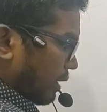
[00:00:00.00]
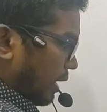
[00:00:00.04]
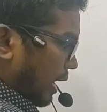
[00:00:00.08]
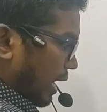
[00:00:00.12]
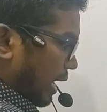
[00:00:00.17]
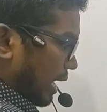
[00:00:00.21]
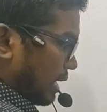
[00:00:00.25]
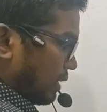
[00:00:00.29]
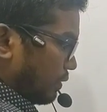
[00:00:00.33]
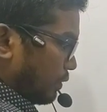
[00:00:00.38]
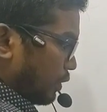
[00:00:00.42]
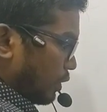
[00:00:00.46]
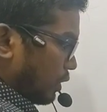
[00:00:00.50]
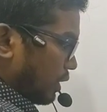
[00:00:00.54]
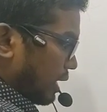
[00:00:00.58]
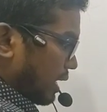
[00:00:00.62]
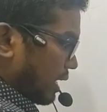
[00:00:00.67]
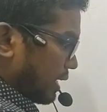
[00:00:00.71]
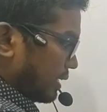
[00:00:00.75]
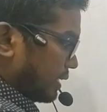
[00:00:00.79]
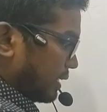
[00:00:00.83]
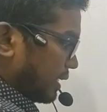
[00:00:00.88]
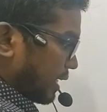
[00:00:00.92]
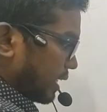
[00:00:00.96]

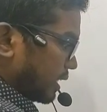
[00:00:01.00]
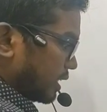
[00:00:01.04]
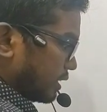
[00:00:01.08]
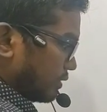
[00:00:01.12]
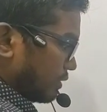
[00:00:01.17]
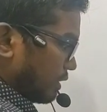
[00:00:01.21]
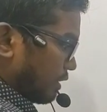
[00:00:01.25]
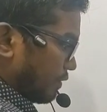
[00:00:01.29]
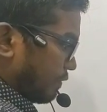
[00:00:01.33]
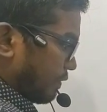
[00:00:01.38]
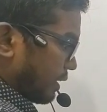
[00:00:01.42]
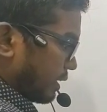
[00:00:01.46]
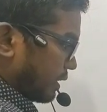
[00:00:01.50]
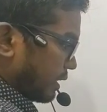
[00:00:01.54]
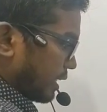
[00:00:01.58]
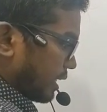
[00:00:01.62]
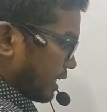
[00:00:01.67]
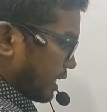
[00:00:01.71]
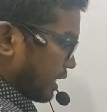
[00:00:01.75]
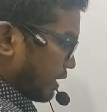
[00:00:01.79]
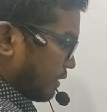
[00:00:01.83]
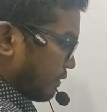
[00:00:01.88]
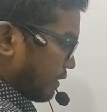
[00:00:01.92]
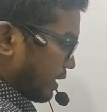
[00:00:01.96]
Alveolar ducts will
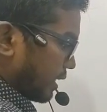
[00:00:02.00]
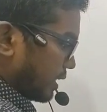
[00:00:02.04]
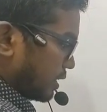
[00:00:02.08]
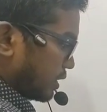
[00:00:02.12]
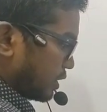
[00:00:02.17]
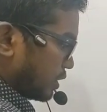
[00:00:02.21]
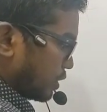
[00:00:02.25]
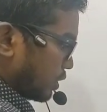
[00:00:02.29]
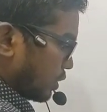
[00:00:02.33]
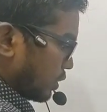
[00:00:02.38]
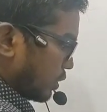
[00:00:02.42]
further give rise